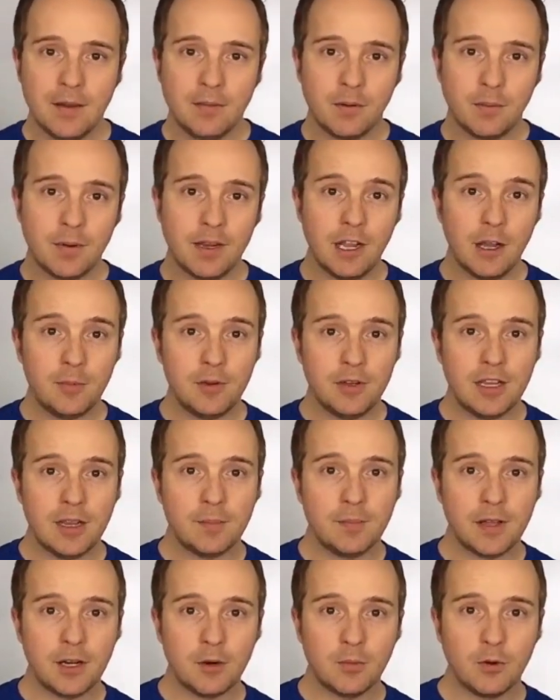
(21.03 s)
where we help you
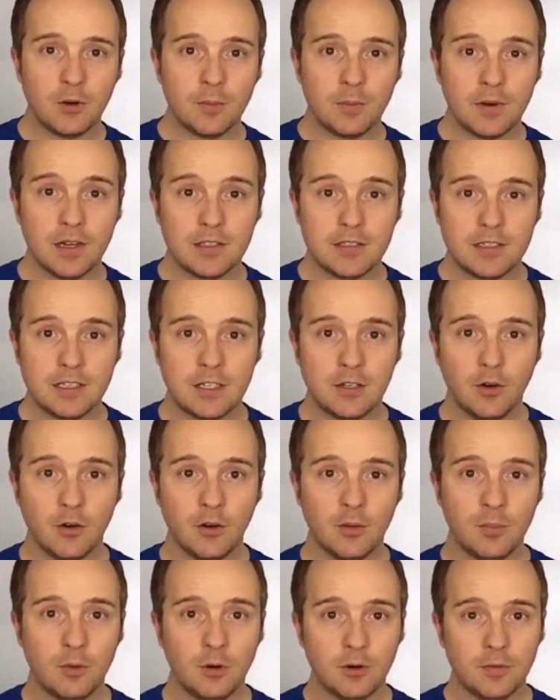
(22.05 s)
get better at WordPress so you can
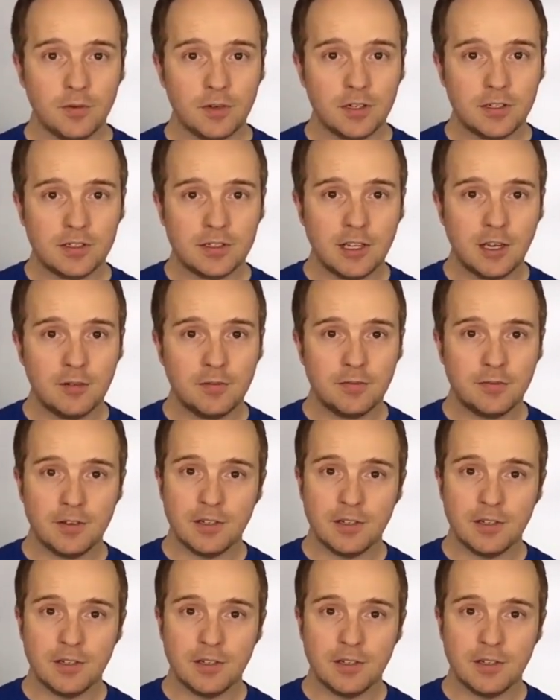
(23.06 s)
earn more for yourself,